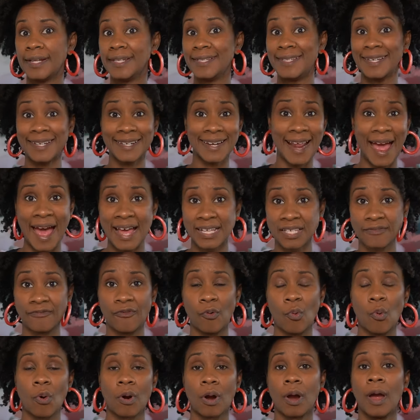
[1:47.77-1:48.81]
didn't ask
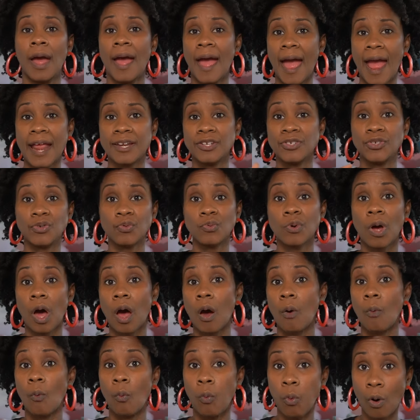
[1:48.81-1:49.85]
for and do
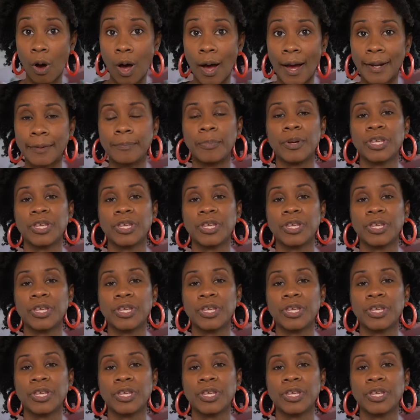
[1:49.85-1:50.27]
not want,